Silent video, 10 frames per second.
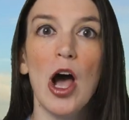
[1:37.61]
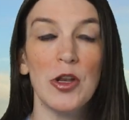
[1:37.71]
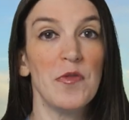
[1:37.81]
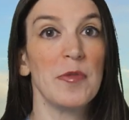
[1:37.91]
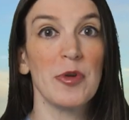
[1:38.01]

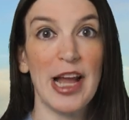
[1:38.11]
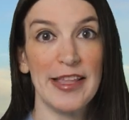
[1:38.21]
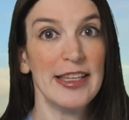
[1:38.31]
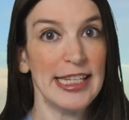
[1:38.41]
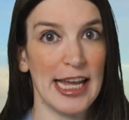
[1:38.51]
on November
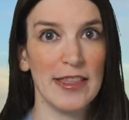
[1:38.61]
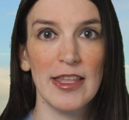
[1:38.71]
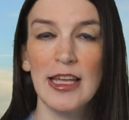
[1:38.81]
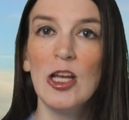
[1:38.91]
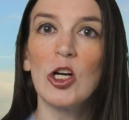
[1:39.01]
ninth and
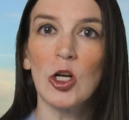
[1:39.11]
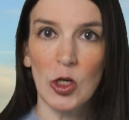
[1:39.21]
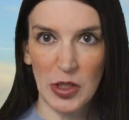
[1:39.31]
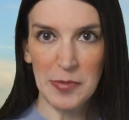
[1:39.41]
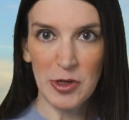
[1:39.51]
tenth.
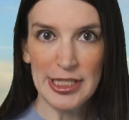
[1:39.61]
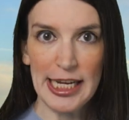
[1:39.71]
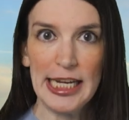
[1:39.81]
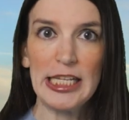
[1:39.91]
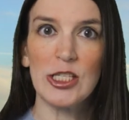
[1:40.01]
Early bird
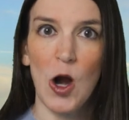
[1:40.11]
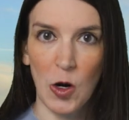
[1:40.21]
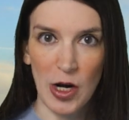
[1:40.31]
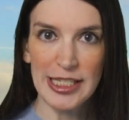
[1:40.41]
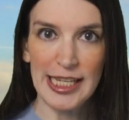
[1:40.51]
tickets
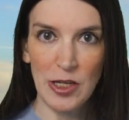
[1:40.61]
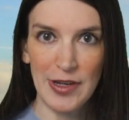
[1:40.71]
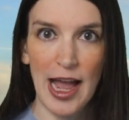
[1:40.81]
are on sale